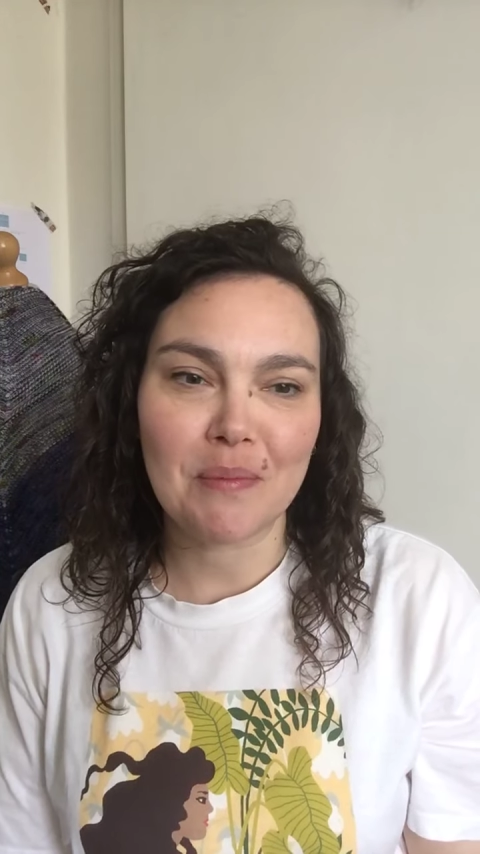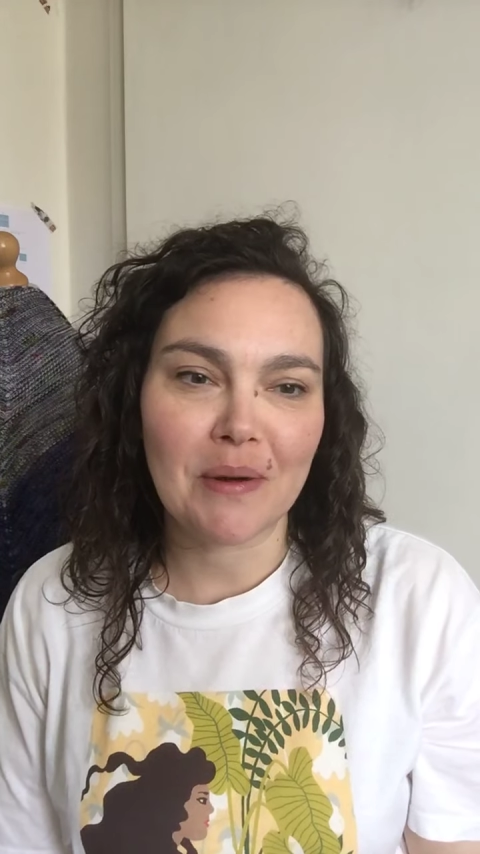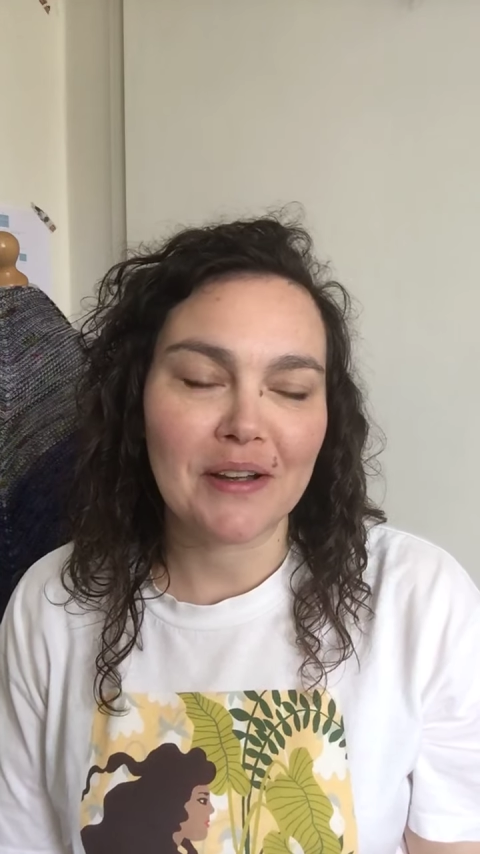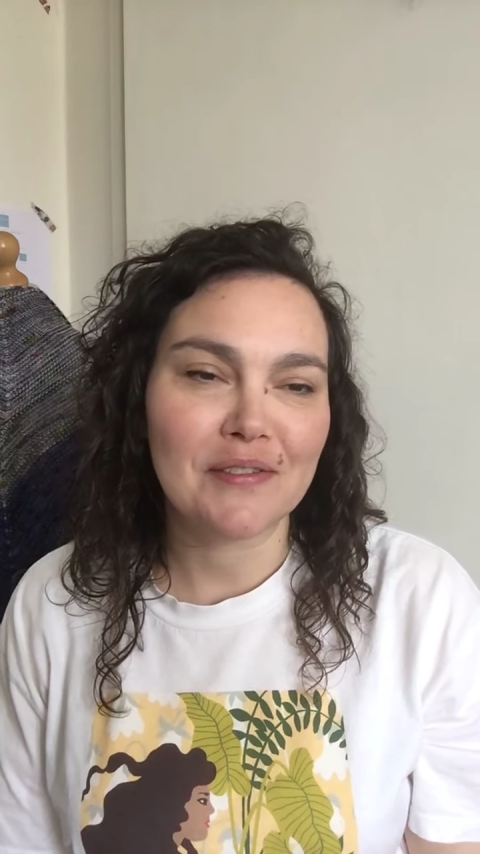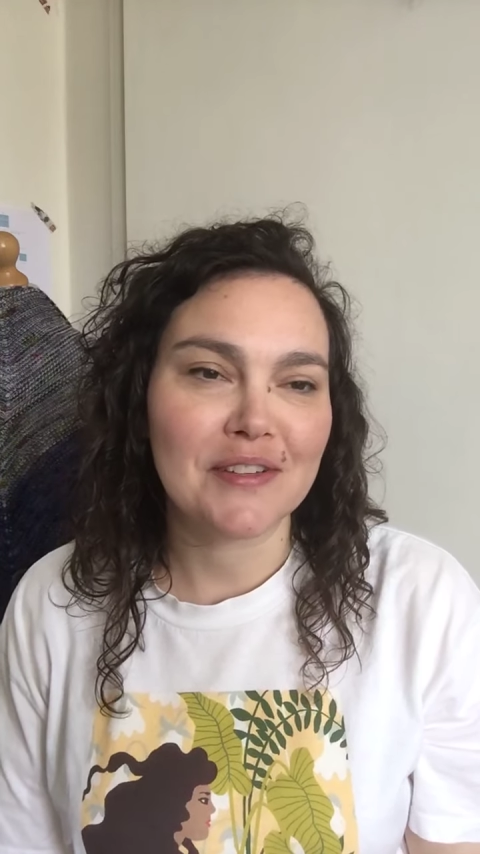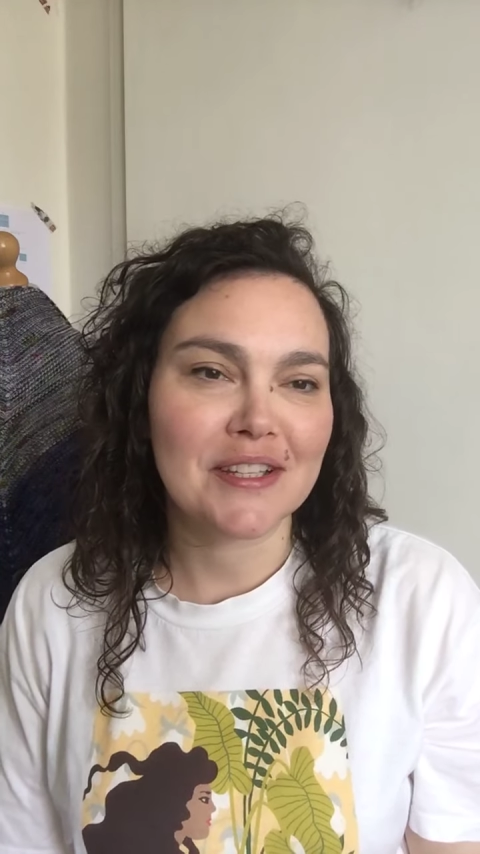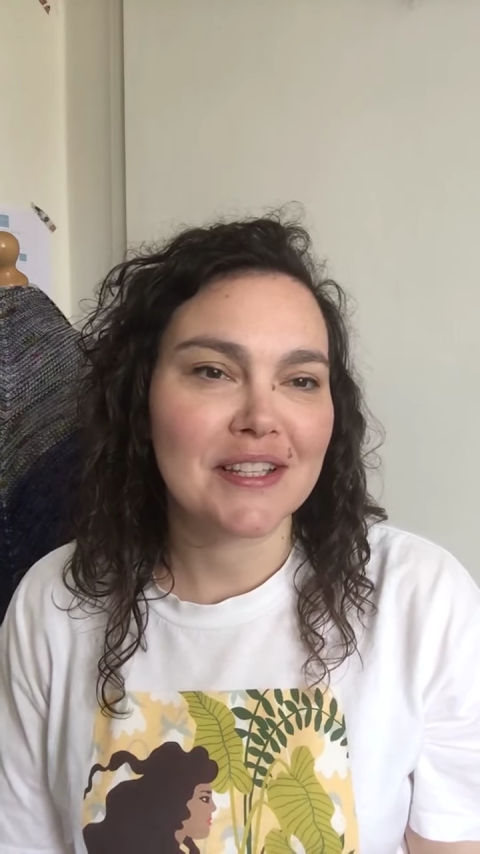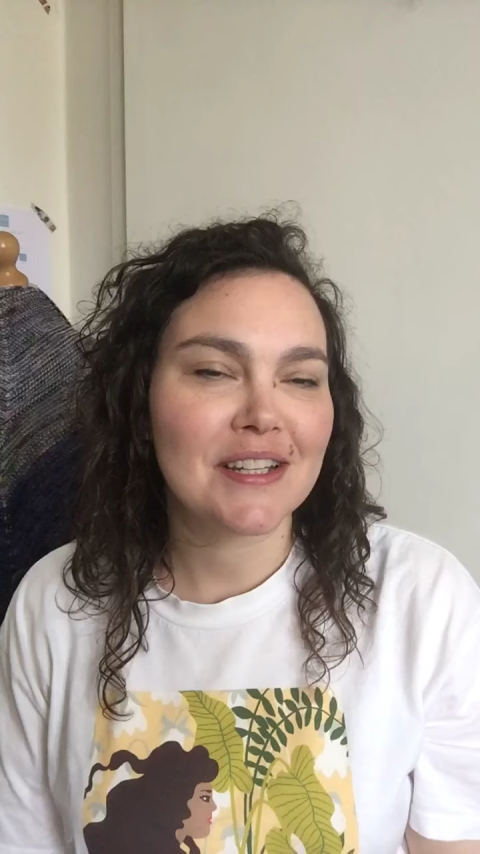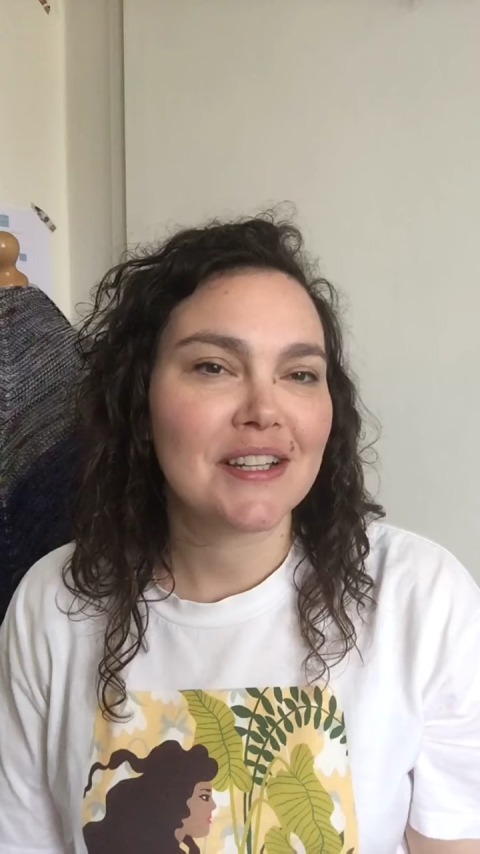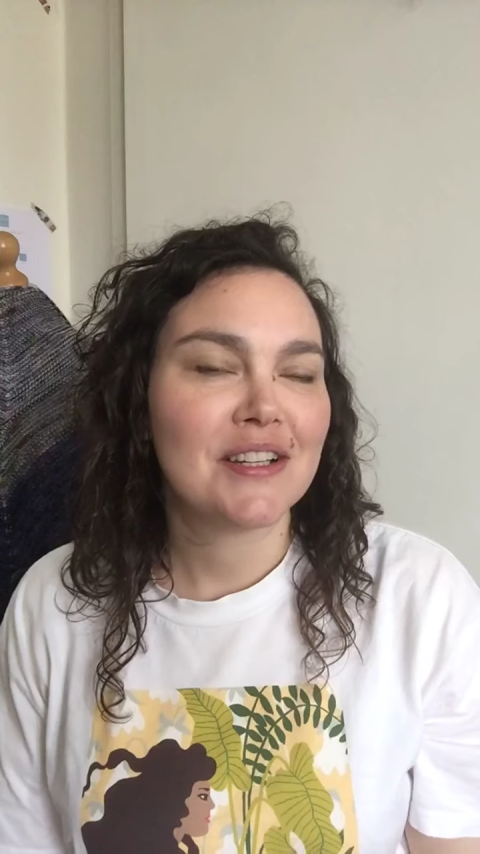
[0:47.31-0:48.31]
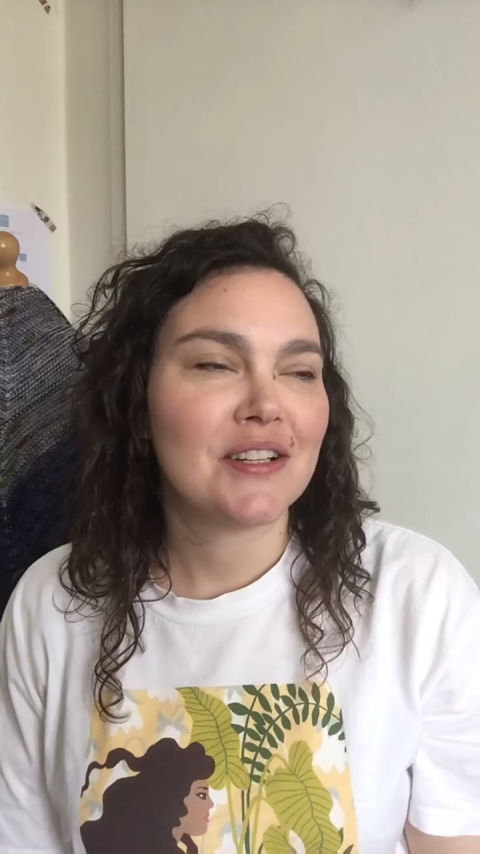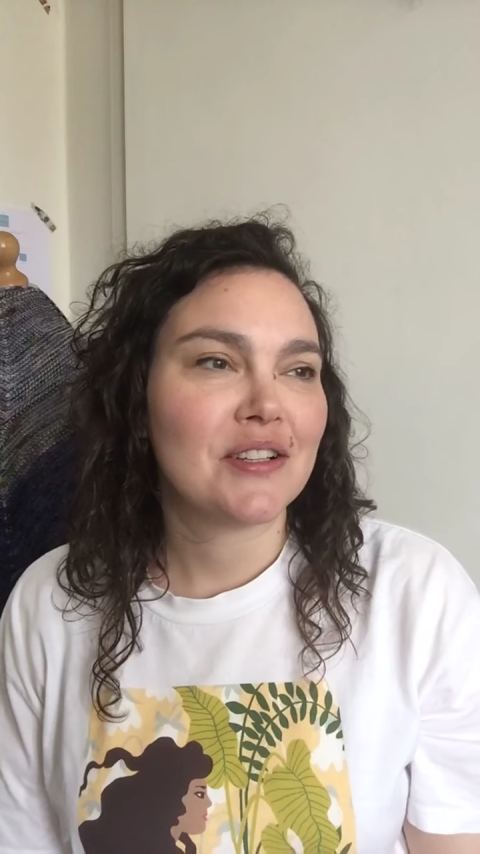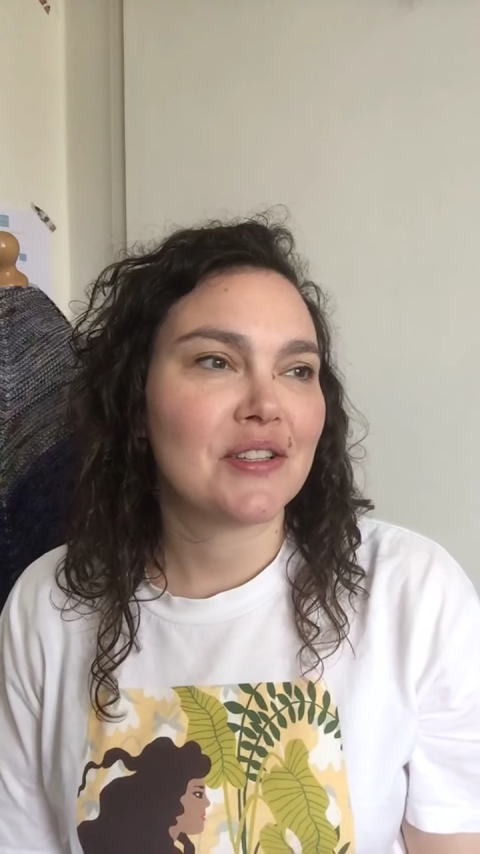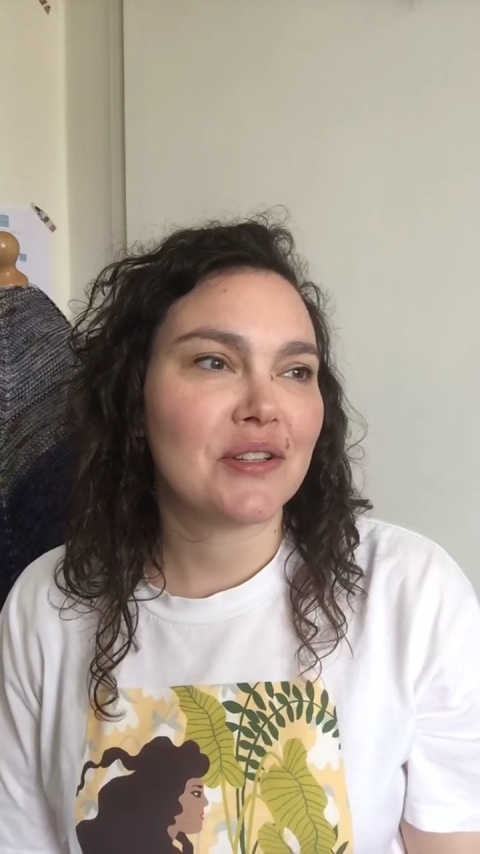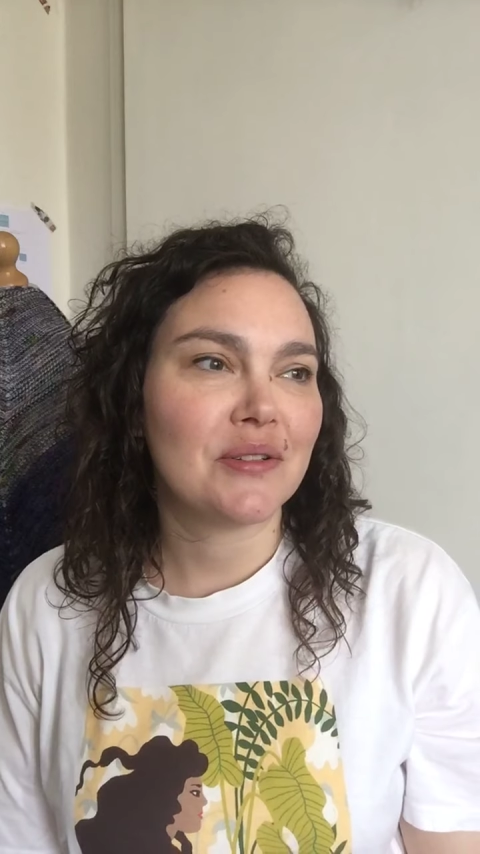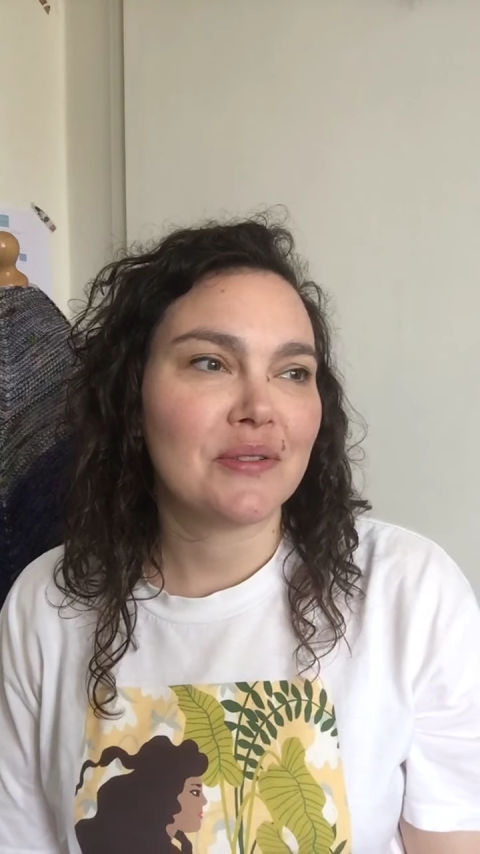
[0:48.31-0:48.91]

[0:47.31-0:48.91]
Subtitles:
breakfast. So